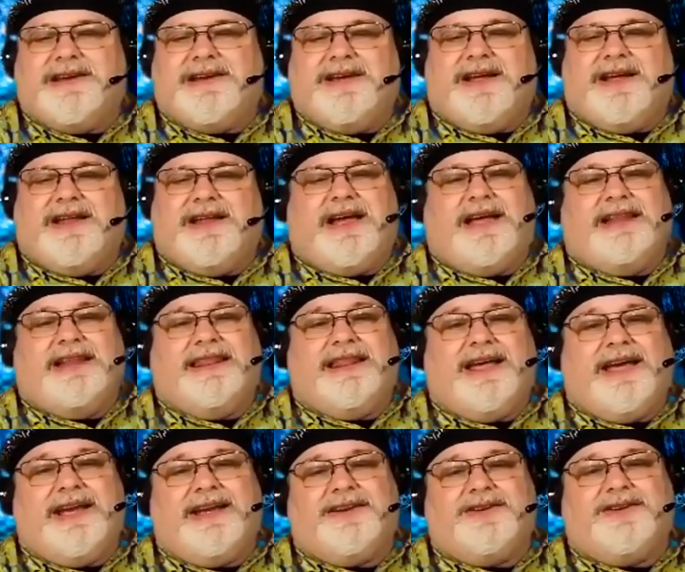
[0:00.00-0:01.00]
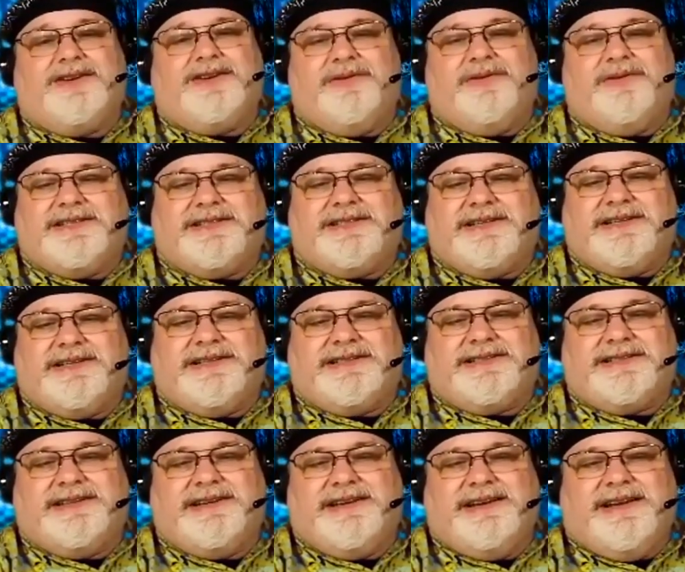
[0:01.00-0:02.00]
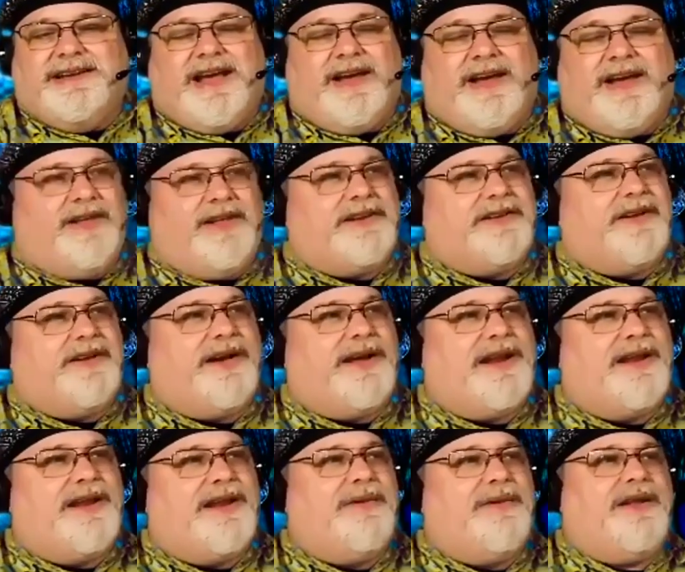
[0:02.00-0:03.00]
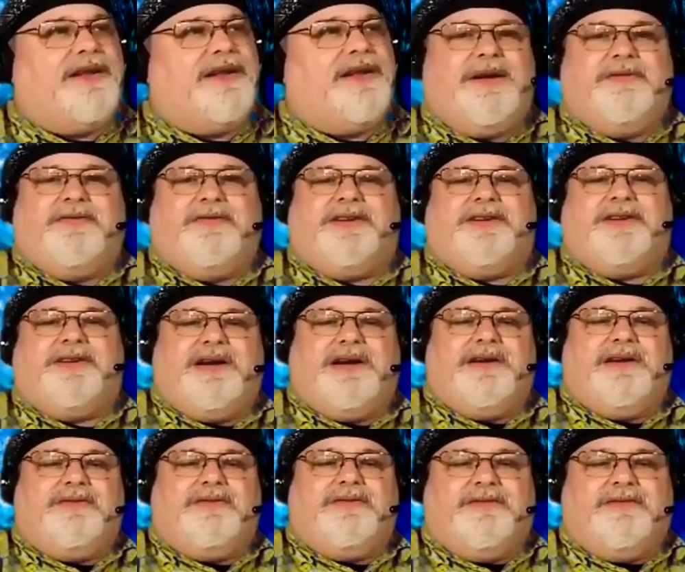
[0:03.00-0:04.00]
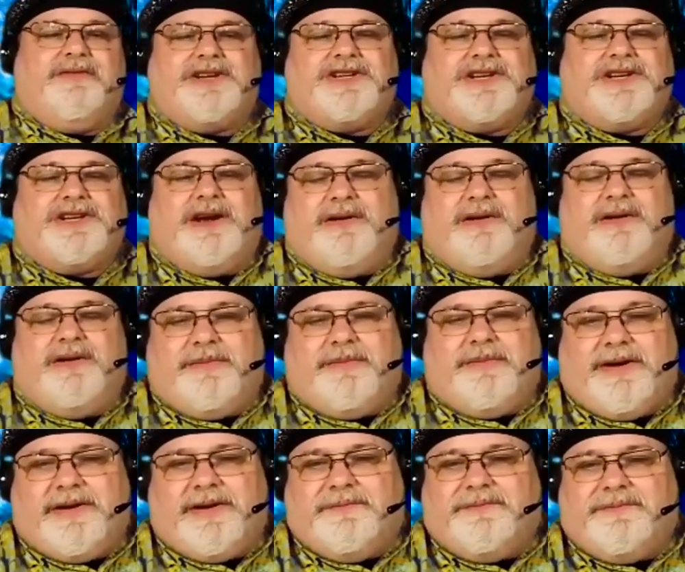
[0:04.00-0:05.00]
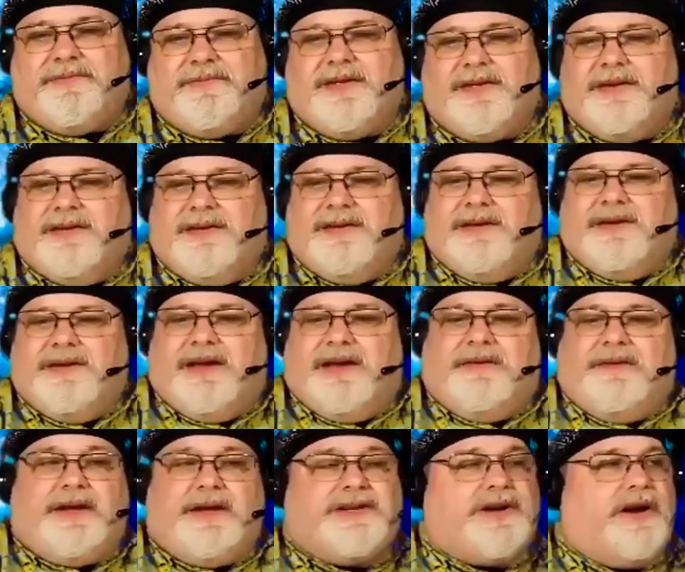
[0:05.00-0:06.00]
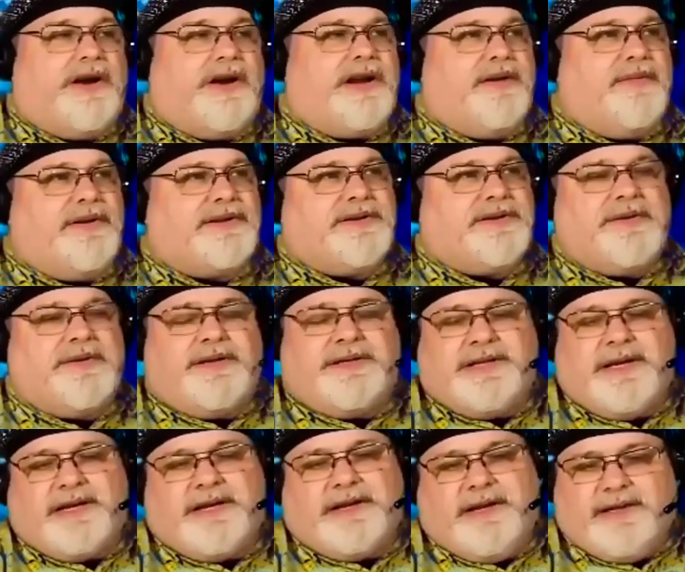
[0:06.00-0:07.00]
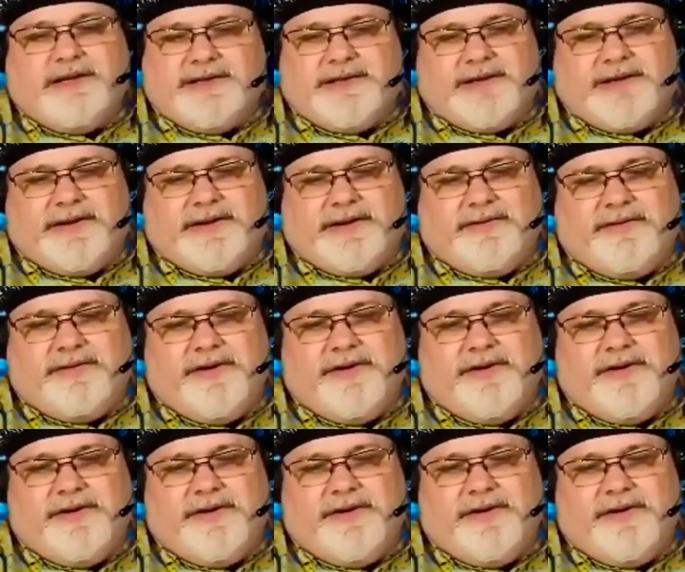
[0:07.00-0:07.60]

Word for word: I like doing these things. I've liked talking about my photography. I've liked sharing about it. I like talking about some of the techniques that I do.